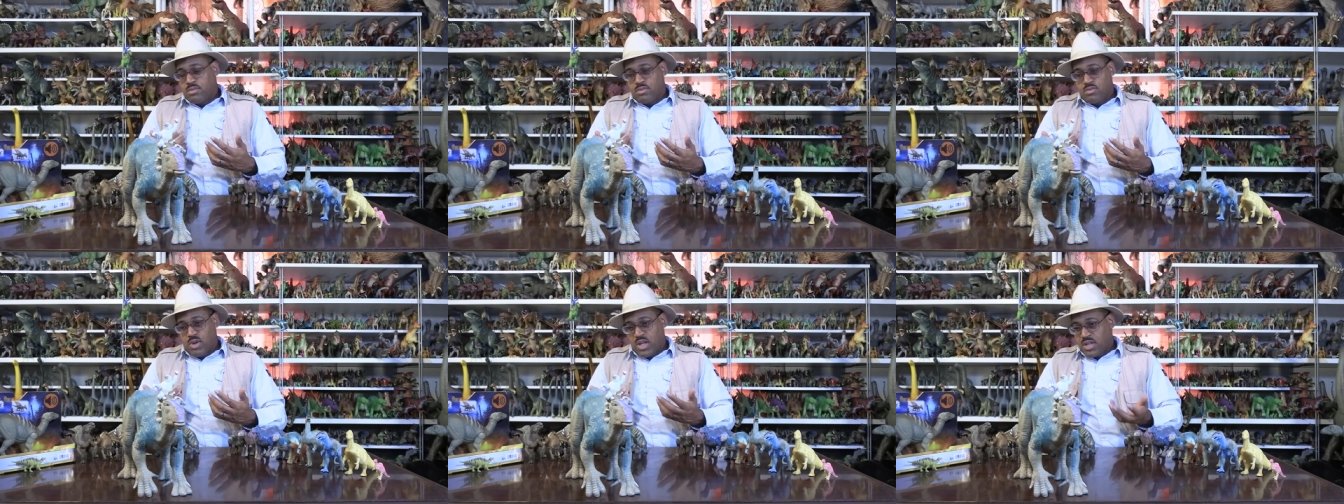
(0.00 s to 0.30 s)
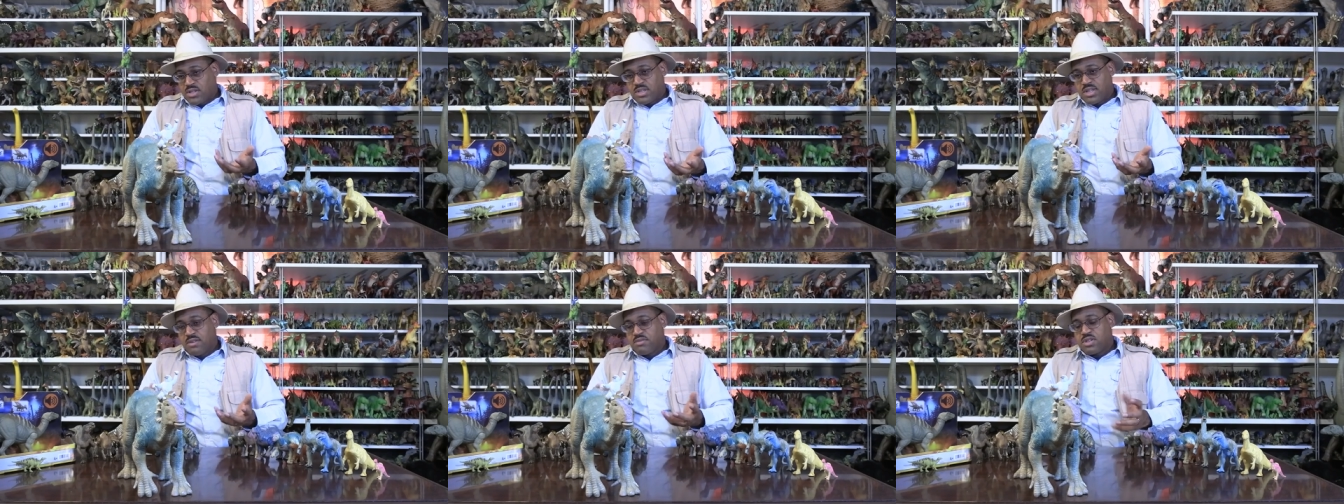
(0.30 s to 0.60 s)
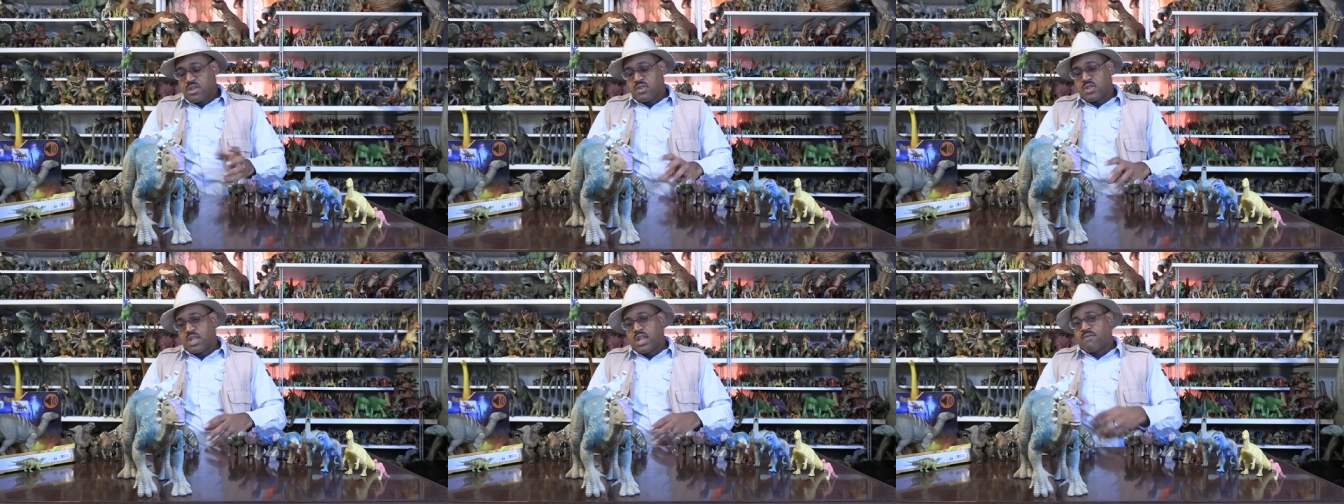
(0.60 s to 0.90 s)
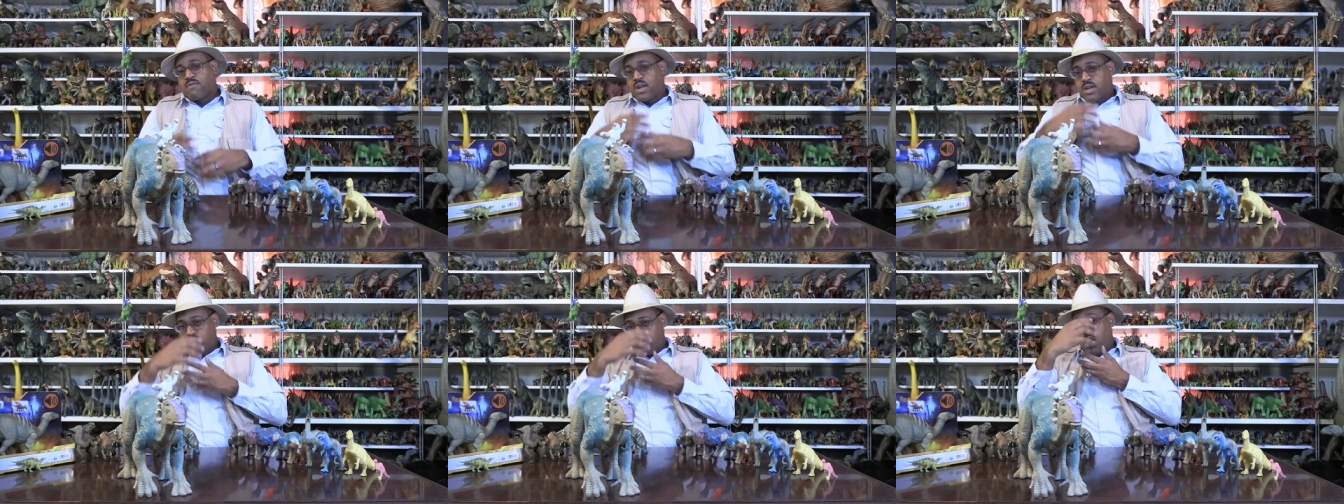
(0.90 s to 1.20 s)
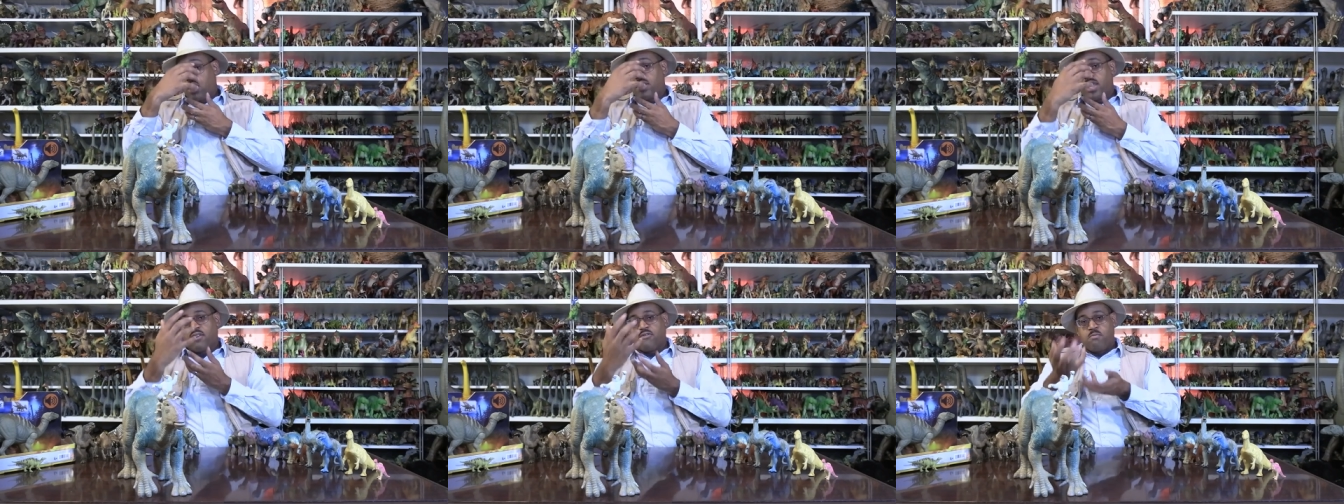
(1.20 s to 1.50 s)
relatives and everything, they found,
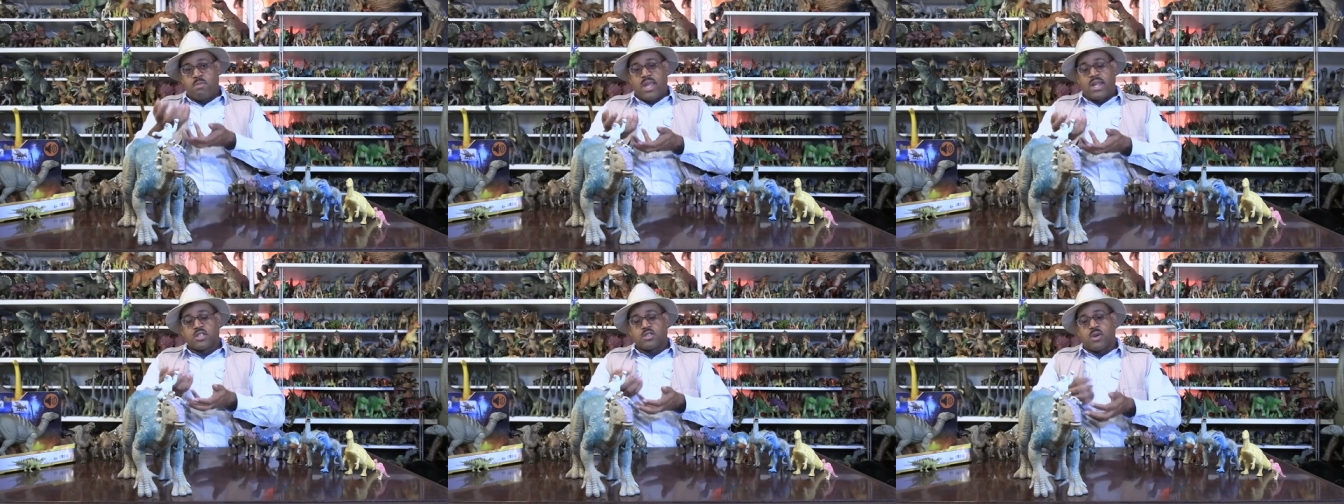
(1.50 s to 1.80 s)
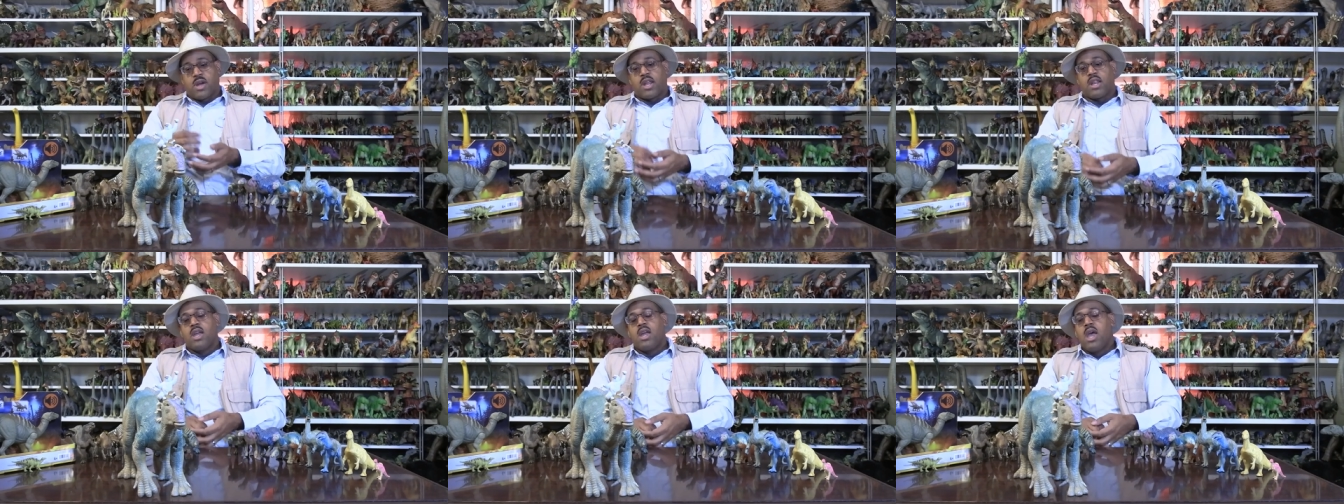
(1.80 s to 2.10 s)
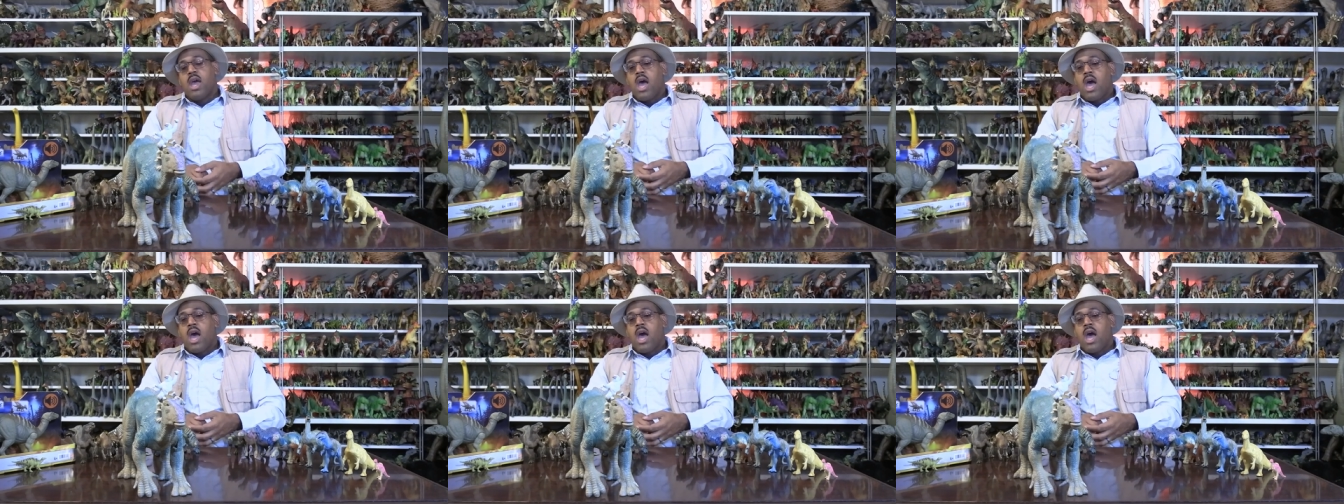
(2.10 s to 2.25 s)
oh, they have beaks, right,